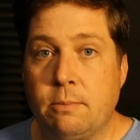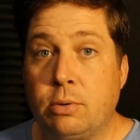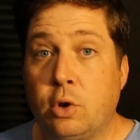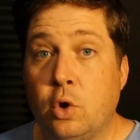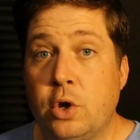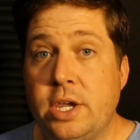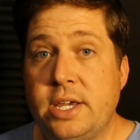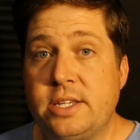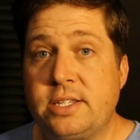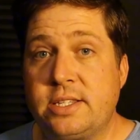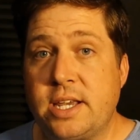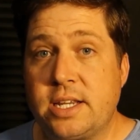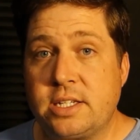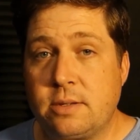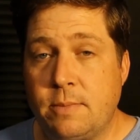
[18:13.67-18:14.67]
employee
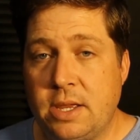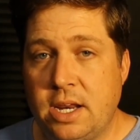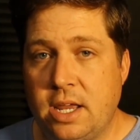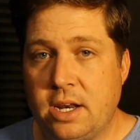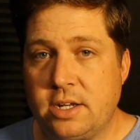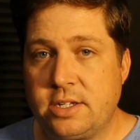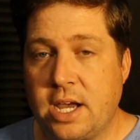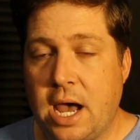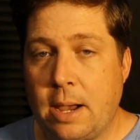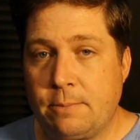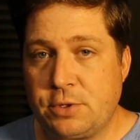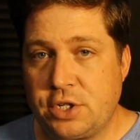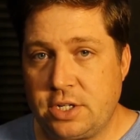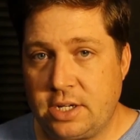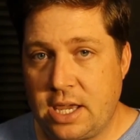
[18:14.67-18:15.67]
sentiment and
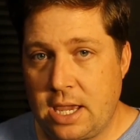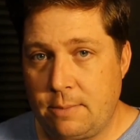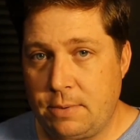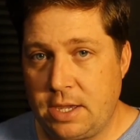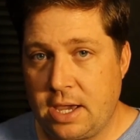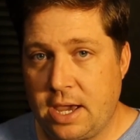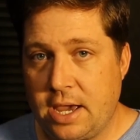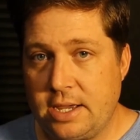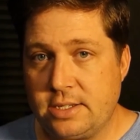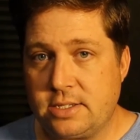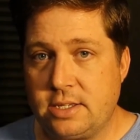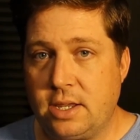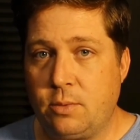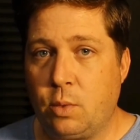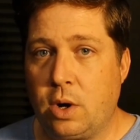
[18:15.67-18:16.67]
adoption KPIs,